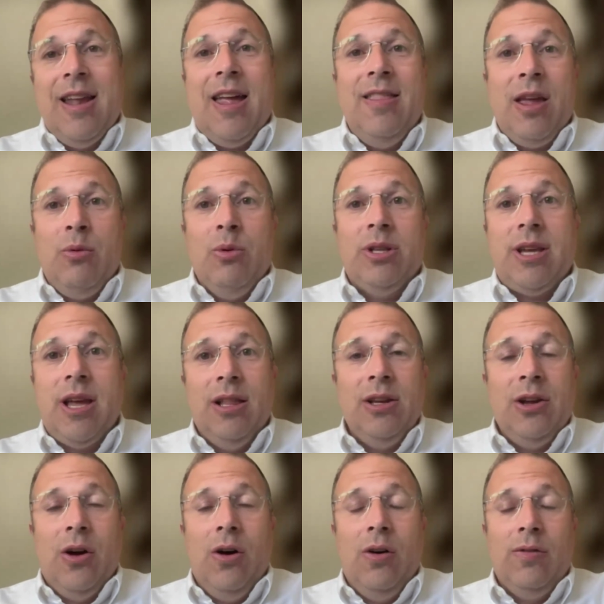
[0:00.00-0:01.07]
And they were
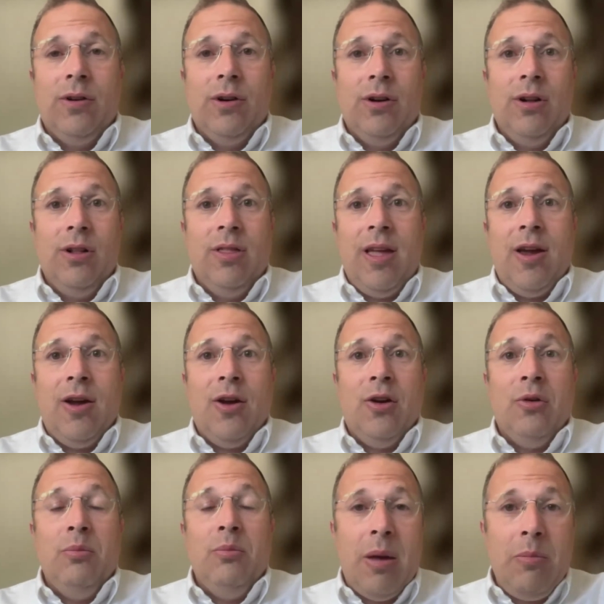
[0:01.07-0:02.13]
telling over
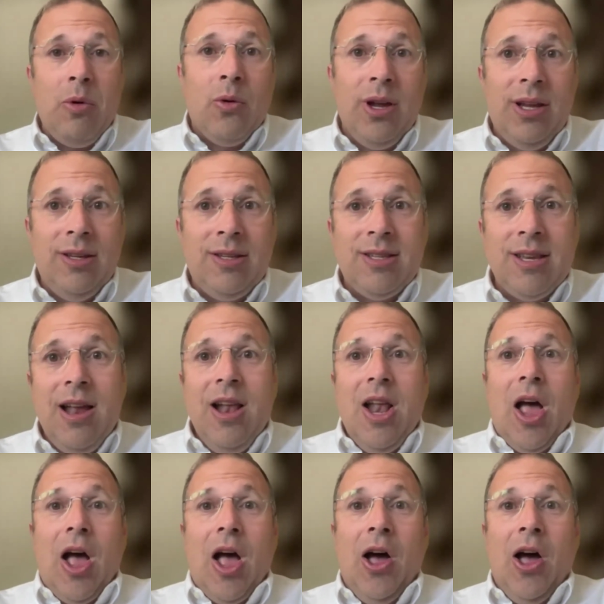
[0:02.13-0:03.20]
their memories
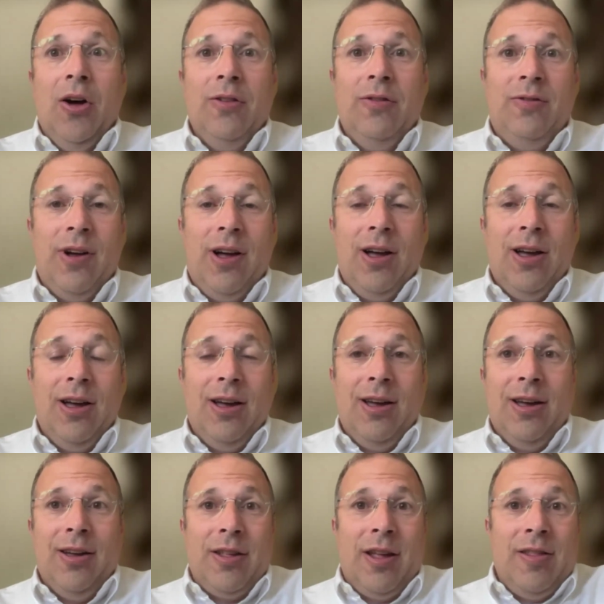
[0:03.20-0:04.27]
of
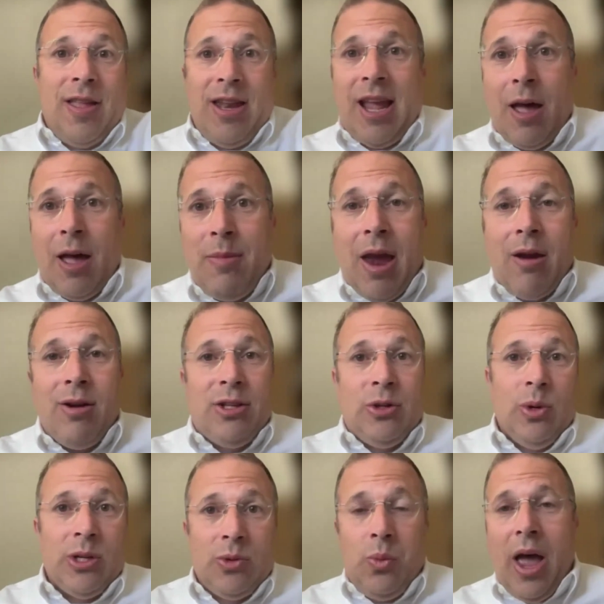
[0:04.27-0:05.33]
and then he got
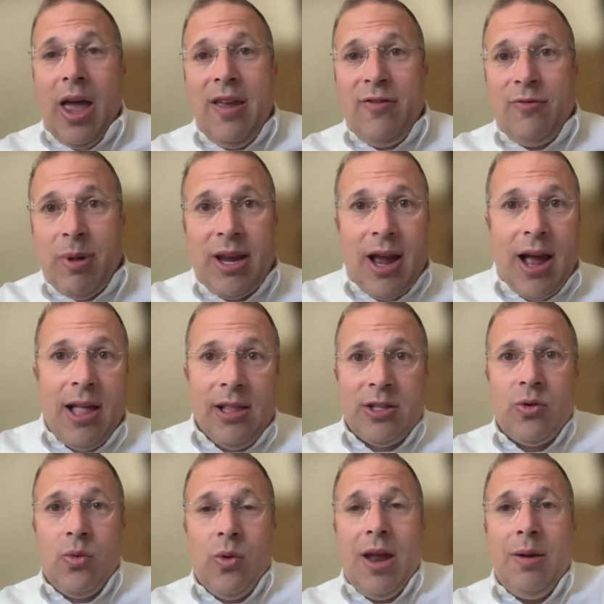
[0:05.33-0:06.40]
married to his wife, my
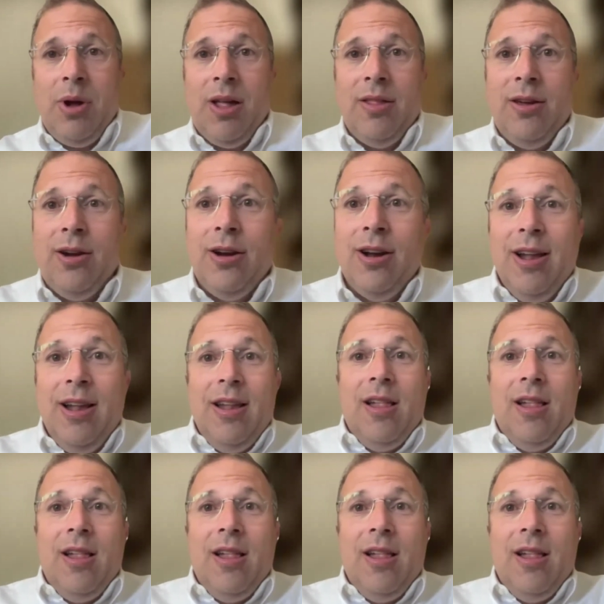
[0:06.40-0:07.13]
Kala's grandmother.